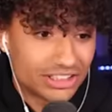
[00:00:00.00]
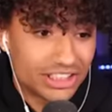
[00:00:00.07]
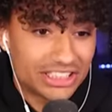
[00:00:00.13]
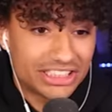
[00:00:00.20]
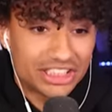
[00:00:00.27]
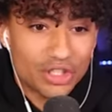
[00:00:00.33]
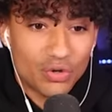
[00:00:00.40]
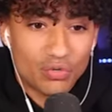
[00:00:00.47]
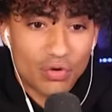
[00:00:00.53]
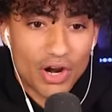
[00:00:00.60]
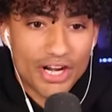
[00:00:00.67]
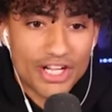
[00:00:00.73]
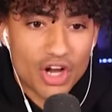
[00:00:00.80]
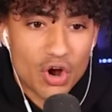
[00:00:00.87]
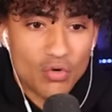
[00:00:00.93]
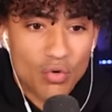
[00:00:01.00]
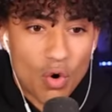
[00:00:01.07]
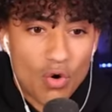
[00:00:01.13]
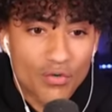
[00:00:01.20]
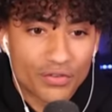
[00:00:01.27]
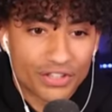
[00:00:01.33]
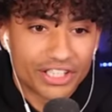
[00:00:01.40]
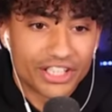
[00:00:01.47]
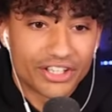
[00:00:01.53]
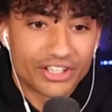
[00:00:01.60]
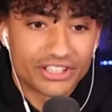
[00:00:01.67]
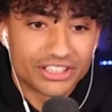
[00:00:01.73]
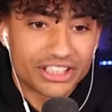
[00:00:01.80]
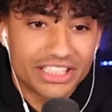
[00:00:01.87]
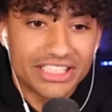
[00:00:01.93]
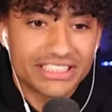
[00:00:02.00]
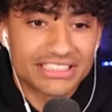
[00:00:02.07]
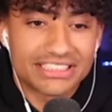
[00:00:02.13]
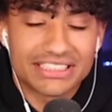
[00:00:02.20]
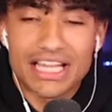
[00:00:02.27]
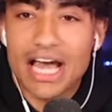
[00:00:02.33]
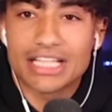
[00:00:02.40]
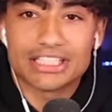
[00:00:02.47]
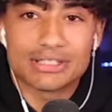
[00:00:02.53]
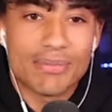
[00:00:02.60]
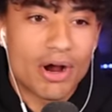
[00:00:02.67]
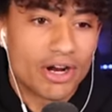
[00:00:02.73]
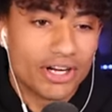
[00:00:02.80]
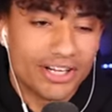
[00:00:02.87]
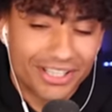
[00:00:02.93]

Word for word: She's still running over here. She is not smart.